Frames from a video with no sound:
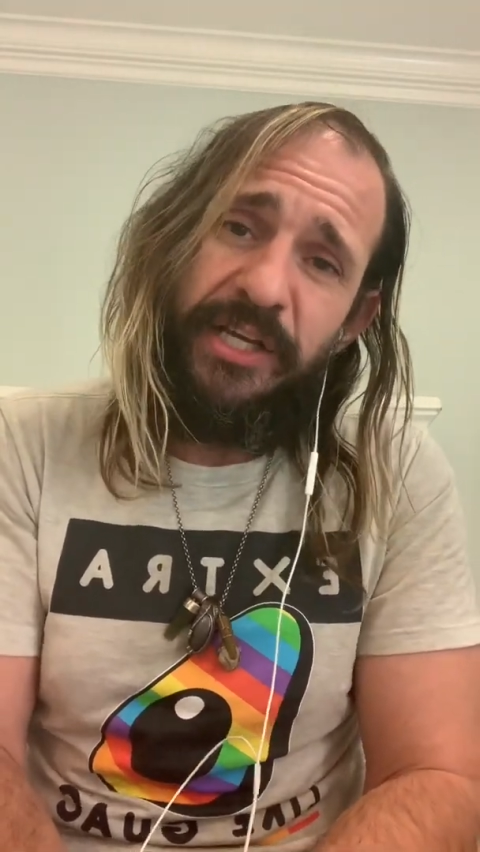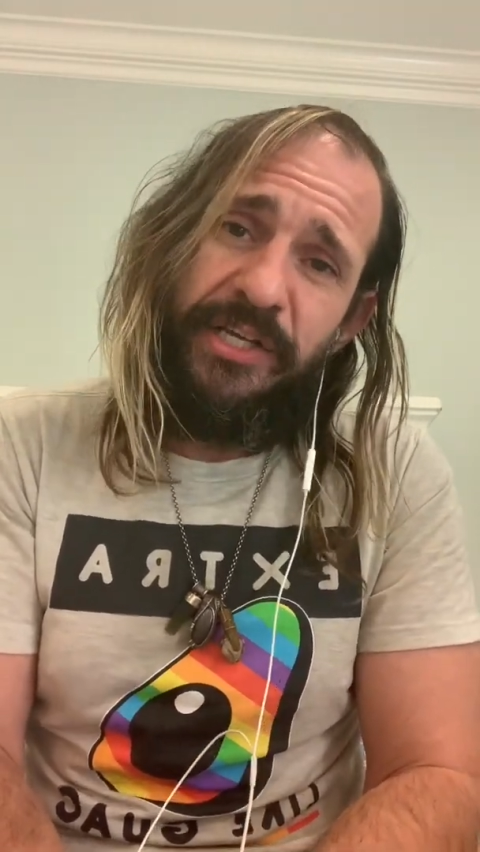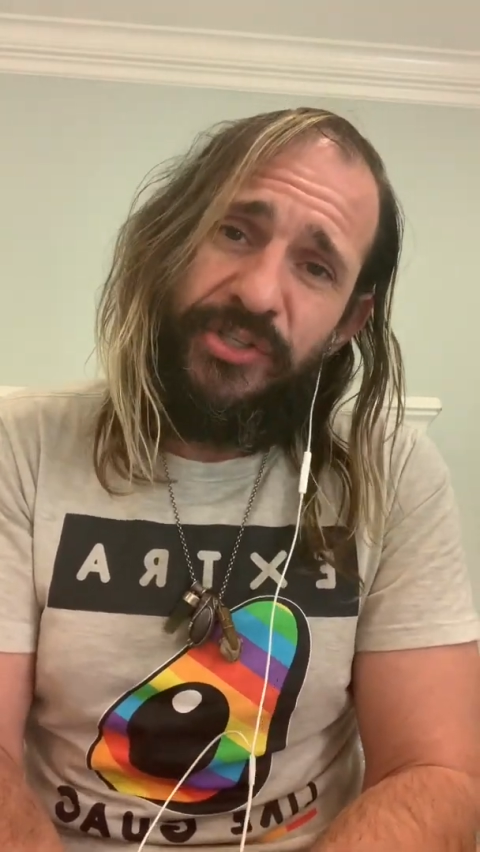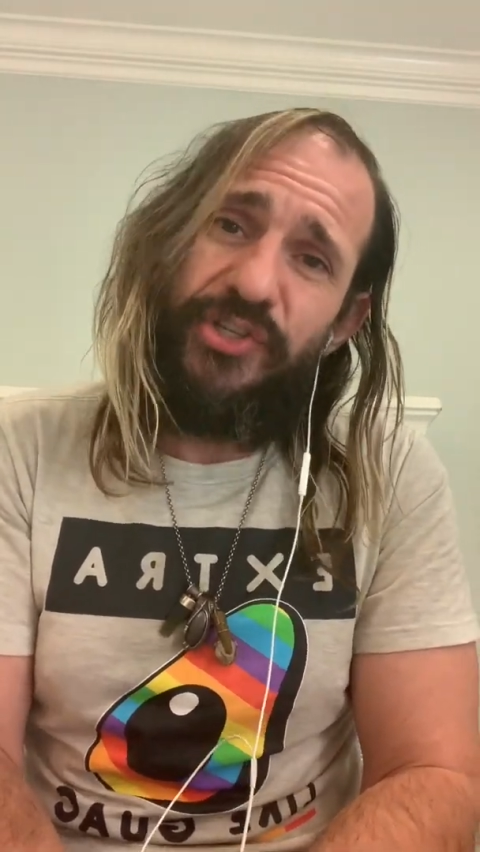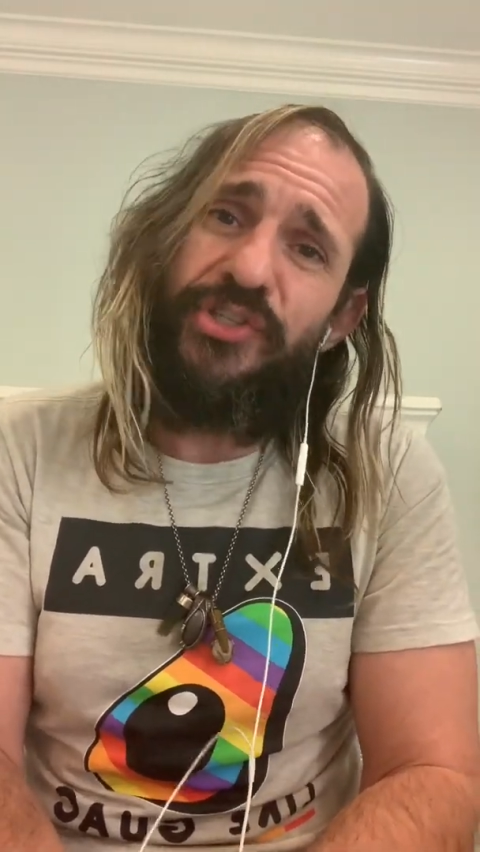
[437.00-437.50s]

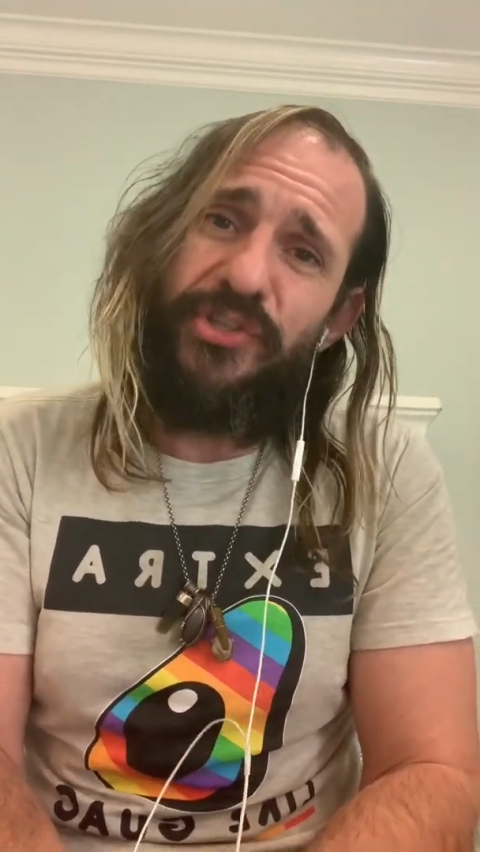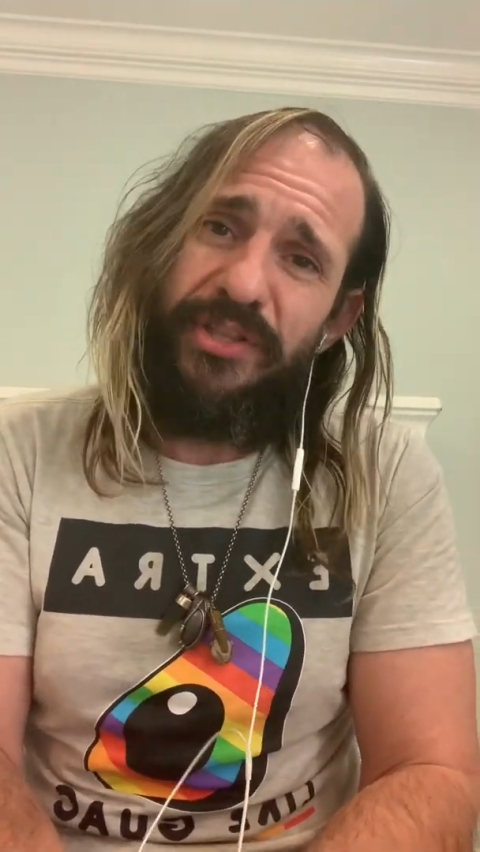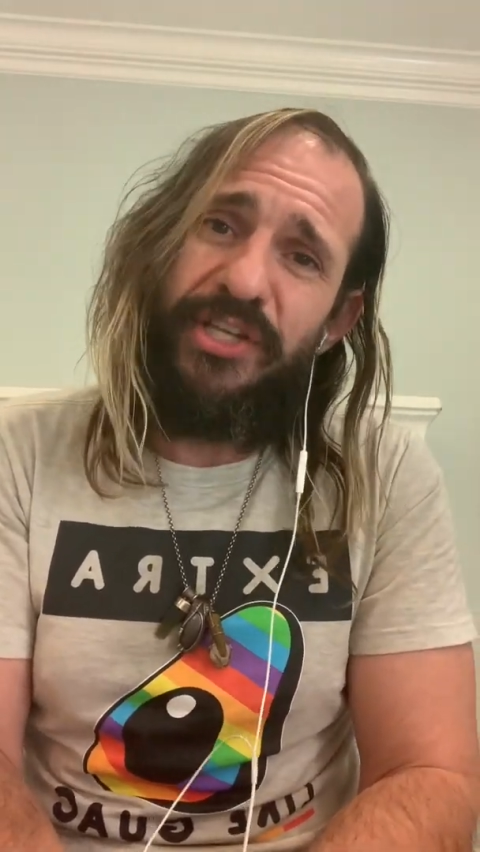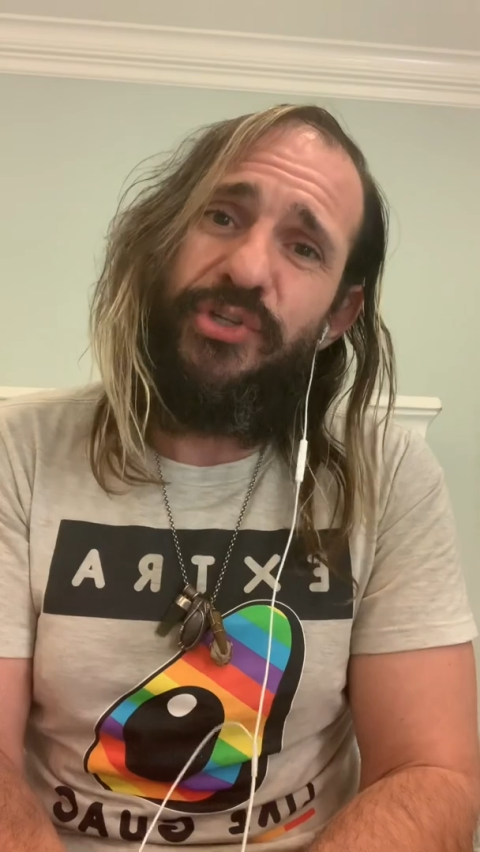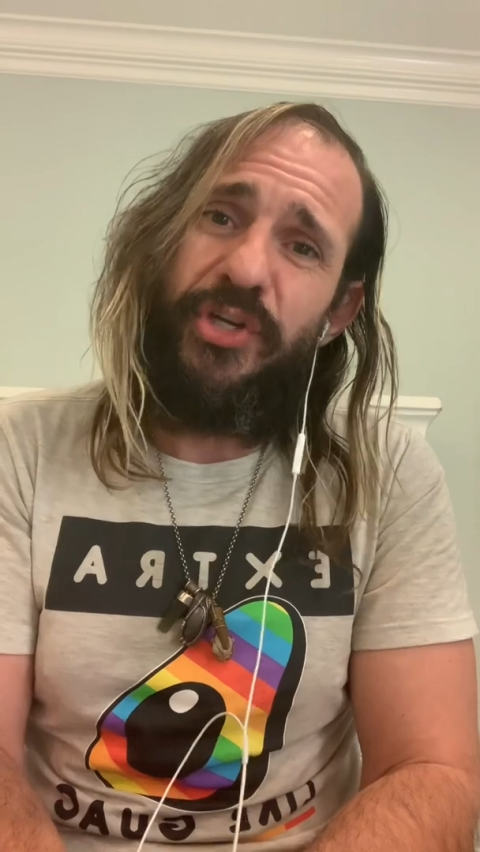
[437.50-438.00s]
just so
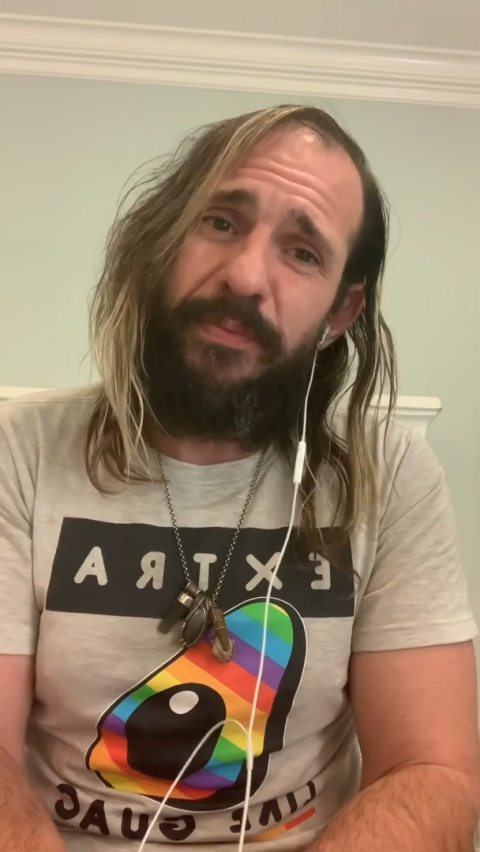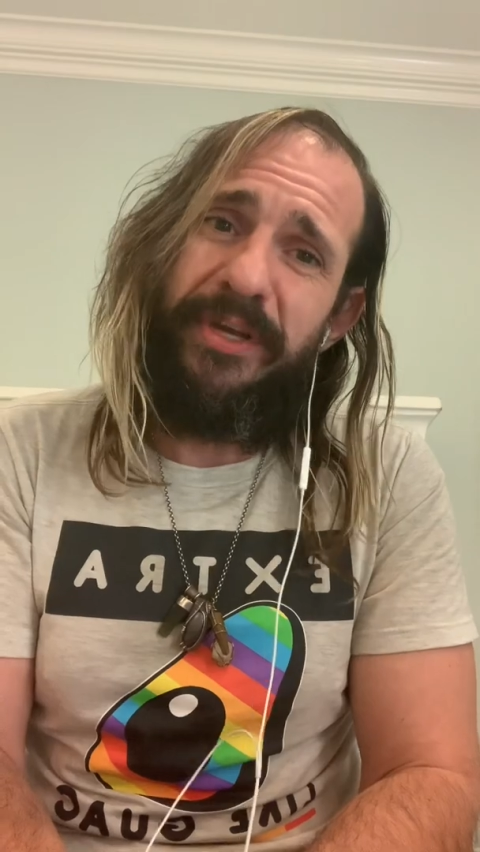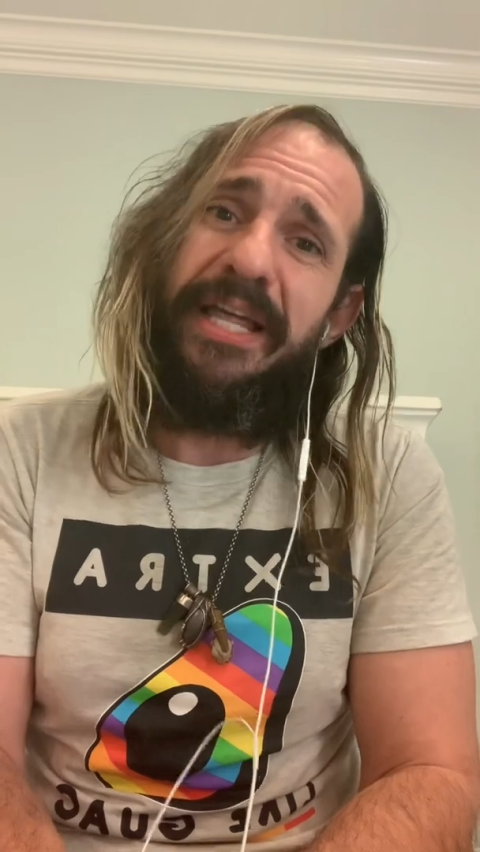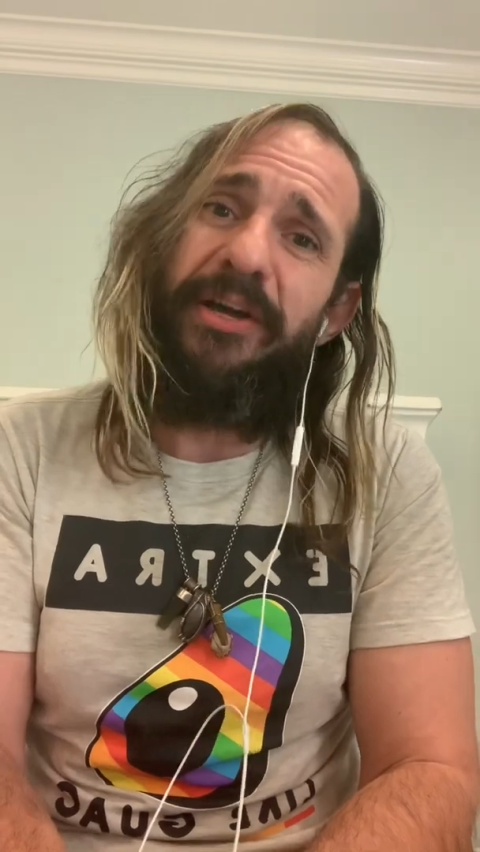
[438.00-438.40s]
that you can be like,